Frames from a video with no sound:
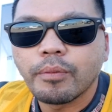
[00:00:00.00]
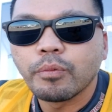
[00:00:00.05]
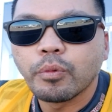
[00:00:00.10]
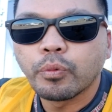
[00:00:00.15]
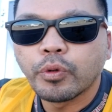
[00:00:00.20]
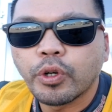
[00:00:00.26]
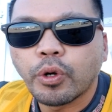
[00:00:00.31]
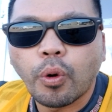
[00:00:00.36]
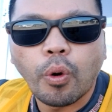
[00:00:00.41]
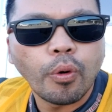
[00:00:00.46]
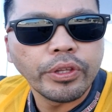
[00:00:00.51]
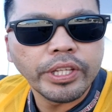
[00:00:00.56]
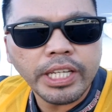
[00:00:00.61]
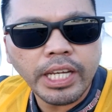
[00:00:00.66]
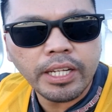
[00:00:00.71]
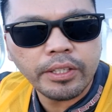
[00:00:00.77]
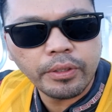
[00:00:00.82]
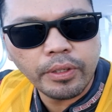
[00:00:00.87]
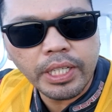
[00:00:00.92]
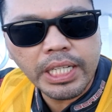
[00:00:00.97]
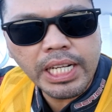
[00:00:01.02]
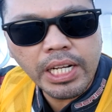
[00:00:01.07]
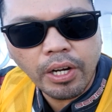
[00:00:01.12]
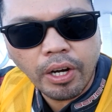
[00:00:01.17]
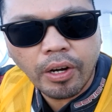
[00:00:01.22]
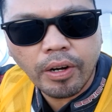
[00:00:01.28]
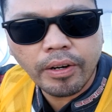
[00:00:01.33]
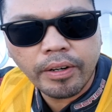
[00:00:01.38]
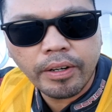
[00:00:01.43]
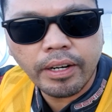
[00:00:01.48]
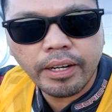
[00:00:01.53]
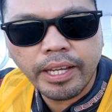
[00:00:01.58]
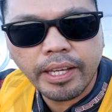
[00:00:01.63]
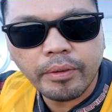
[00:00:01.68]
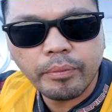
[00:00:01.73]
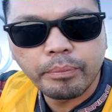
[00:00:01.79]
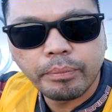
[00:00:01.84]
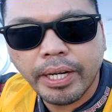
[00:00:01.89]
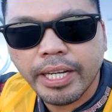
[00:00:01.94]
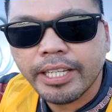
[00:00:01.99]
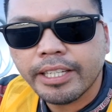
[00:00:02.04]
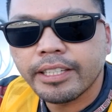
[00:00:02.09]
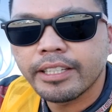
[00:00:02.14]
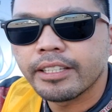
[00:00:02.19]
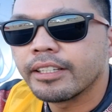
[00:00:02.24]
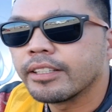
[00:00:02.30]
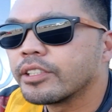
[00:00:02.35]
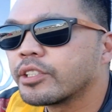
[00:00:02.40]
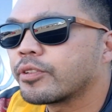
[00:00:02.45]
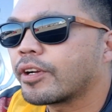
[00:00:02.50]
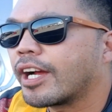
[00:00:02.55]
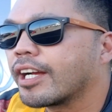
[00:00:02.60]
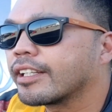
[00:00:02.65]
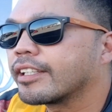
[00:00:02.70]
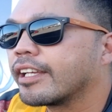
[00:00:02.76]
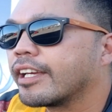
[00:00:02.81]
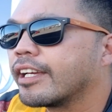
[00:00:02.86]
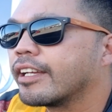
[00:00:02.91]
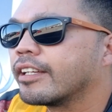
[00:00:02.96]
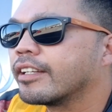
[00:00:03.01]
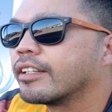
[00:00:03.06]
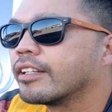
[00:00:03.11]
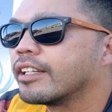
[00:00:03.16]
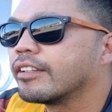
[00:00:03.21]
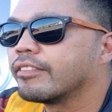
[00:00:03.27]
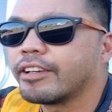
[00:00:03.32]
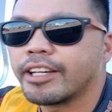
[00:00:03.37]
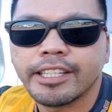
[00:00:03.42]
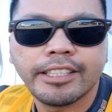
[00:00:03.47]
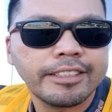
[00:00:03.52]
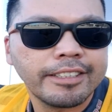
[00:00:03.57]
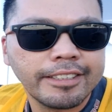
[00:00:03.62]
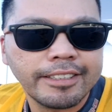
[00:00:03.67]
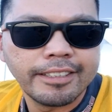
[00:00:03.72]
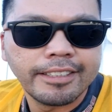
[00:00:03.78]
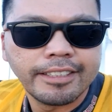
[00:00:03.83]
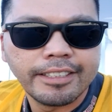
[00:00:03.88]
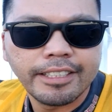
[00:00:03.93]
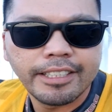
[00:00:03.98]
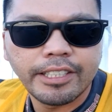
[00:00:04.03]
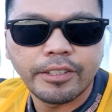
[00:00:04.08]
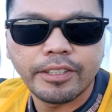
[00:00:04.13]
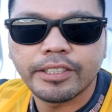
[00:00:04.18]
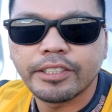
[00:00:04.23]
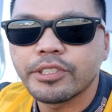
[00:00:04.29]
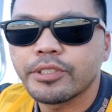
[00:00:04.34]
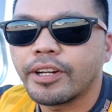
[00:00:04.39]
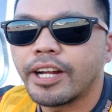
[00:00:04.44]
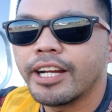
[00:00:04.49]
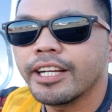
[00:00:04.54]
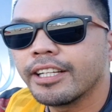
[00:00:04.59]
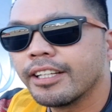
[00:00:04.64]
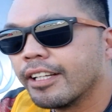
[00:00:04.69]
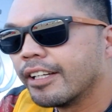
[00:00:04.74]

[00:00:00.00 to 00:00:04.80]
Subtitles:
We're holding another car and bike track day event here at the track.